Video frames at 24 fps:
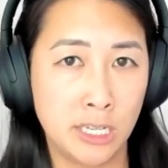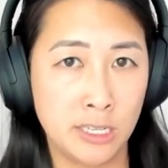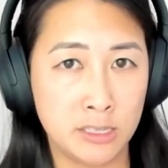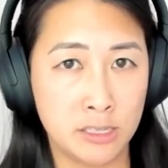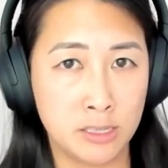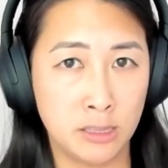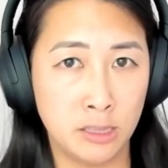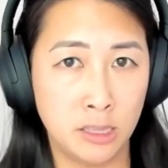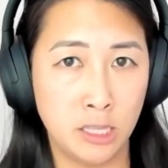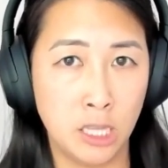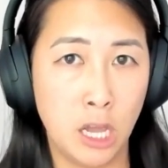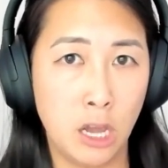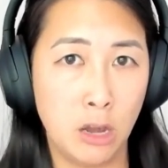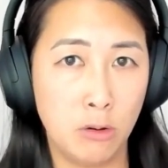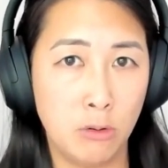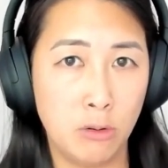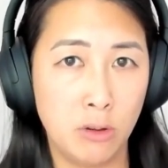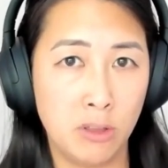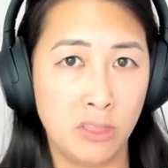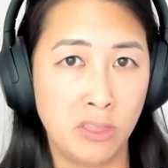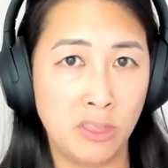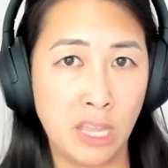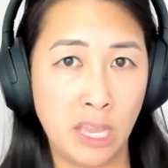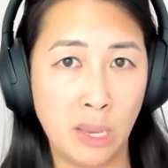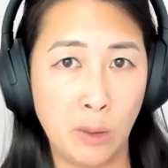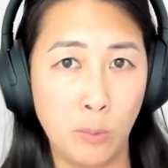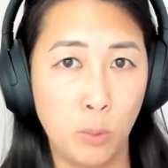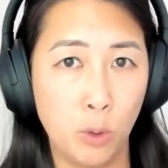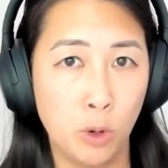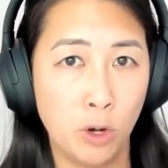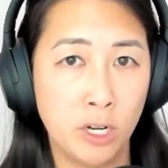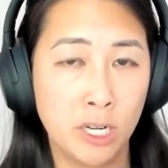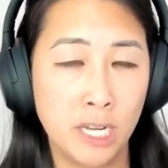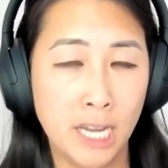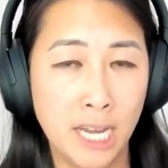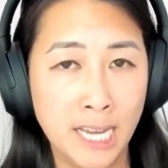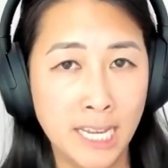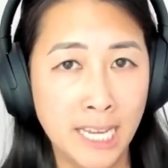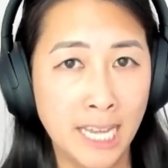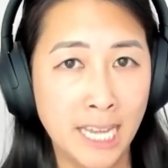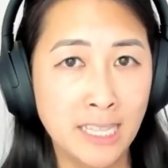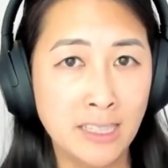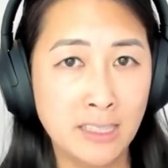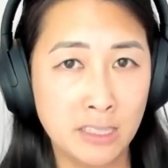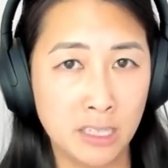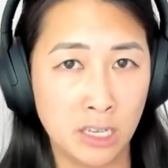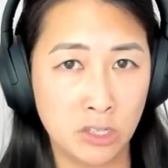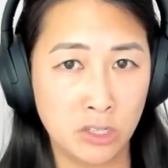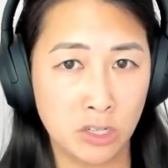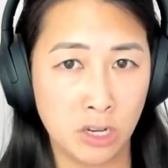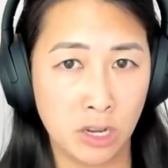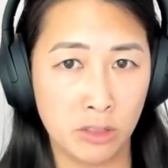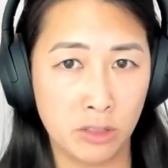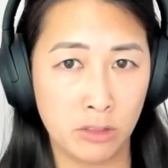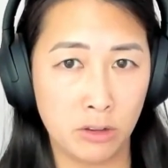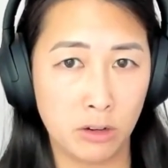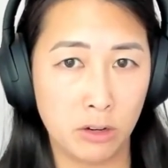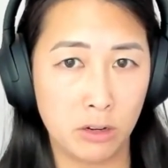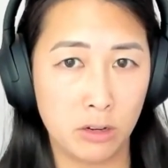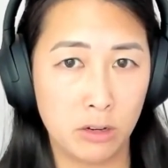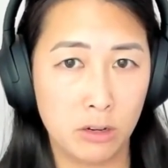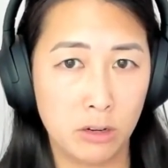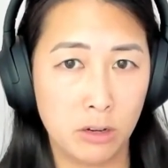is low. They work against each other.